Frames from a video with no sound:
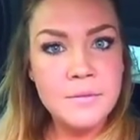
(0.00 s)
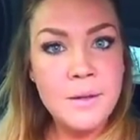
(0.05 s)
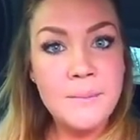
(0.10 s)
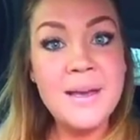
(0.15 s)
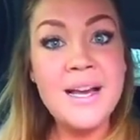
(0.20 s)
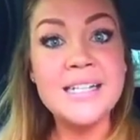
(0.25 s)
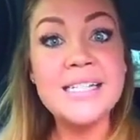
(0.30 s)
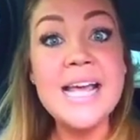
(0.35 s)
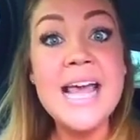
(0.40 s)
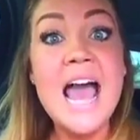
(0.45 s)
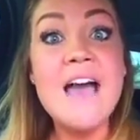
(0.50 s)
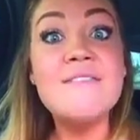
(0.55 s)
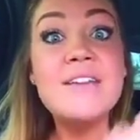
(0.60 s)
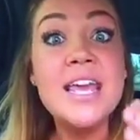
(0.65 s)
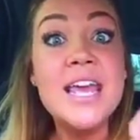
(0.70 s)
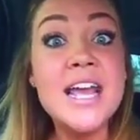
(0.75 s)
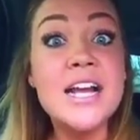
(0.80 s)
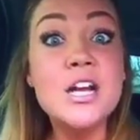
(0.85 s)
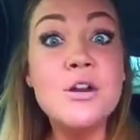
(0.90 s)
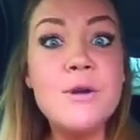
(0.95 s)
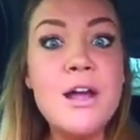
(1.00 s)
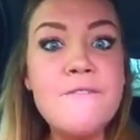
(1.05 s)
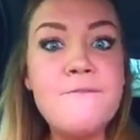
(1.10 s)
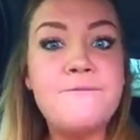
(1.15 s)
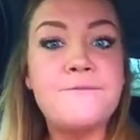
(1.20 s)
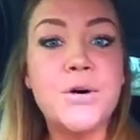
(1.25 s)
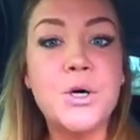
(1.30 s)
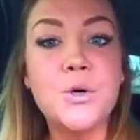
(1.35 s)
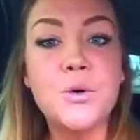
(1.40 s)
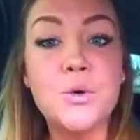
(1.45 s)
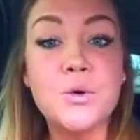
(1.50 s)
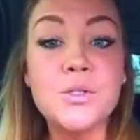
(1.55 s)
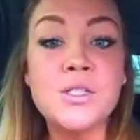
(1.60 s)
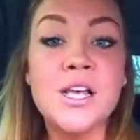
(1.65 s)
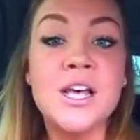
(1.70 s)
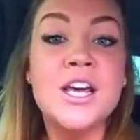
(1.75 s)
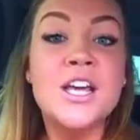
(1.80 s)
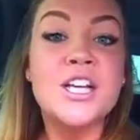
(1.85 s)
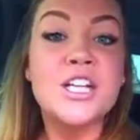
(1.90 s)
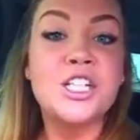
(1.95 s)
because they have ignorant
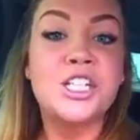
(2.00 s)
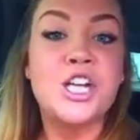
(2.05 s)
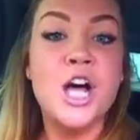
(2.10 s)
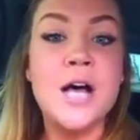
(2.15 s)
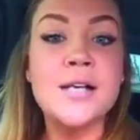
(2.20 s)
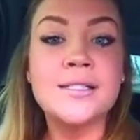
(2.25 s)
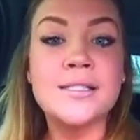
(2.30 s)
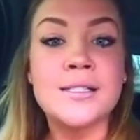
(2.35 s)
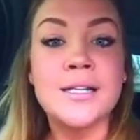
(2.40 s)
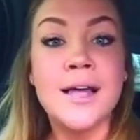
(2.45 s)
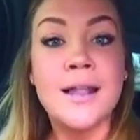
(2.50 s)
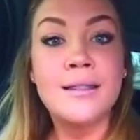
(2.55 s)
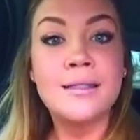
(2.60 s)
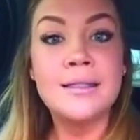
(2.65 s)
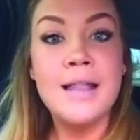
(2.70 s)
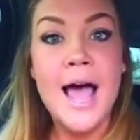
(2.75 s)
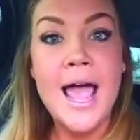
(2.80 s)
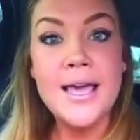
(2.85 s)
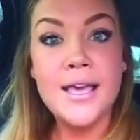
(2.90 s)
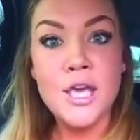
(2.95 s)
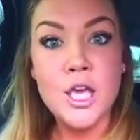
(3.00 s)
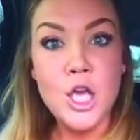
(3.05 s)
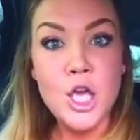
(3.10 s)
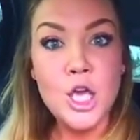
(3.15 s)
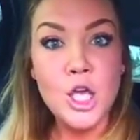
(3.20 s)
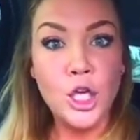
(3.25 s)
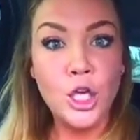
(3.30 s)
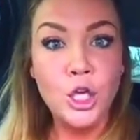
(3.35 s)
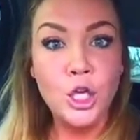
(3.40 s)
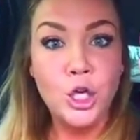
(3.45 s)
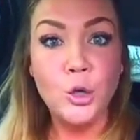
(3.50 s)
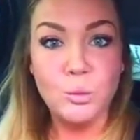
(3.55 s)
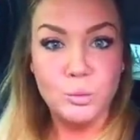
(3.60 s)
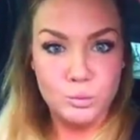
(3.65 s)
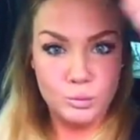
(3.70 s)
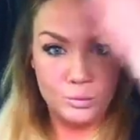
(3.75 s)
fools just like you.